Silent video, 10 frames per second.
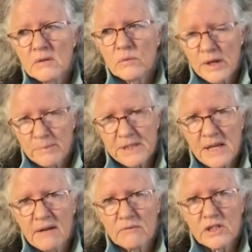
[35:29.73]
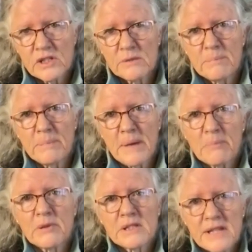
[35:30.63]
website, which is
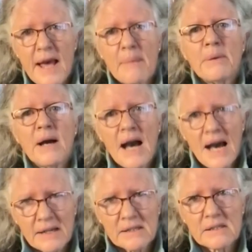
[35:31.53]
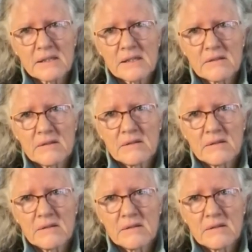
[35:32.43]
Barbara Tapp Artist.